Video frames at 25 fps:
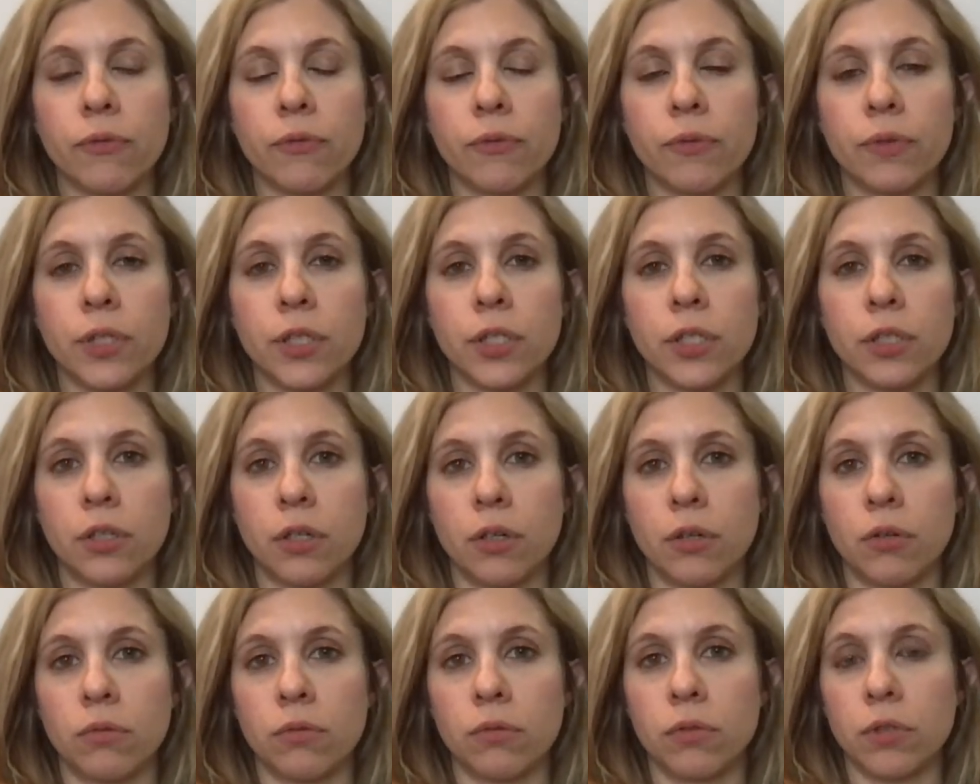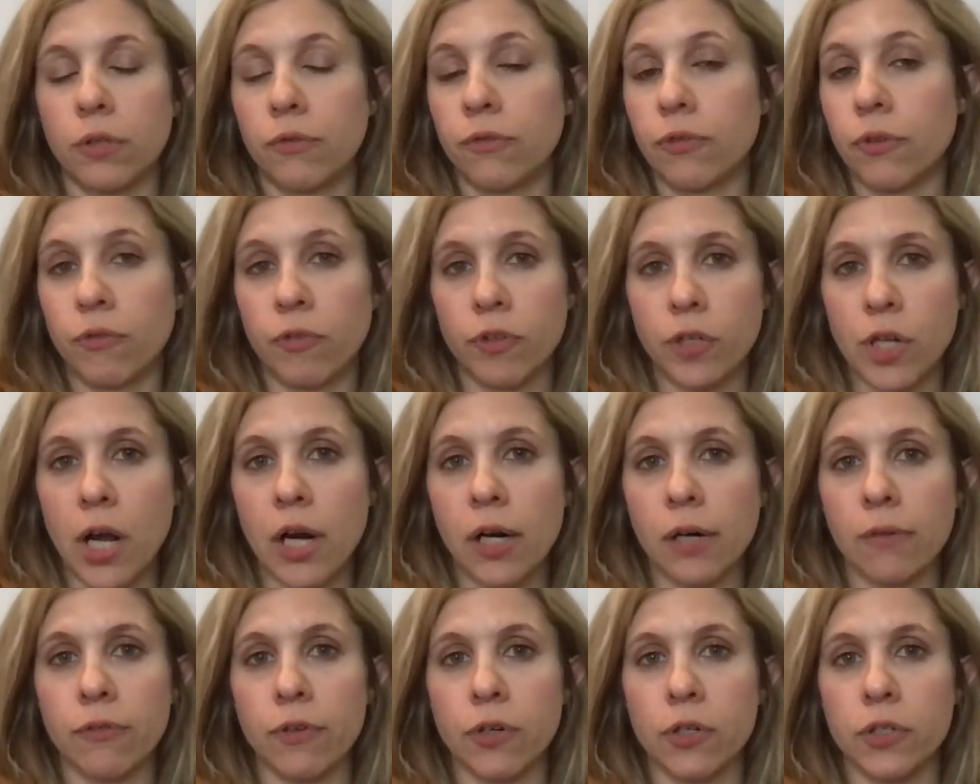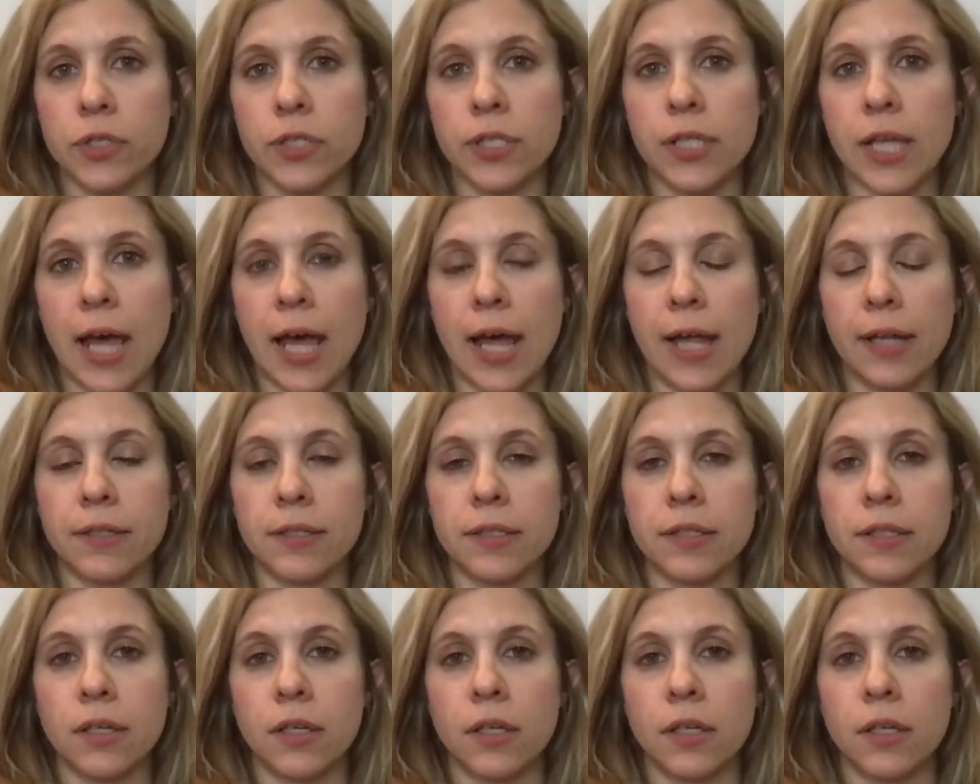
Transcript: look for photographers that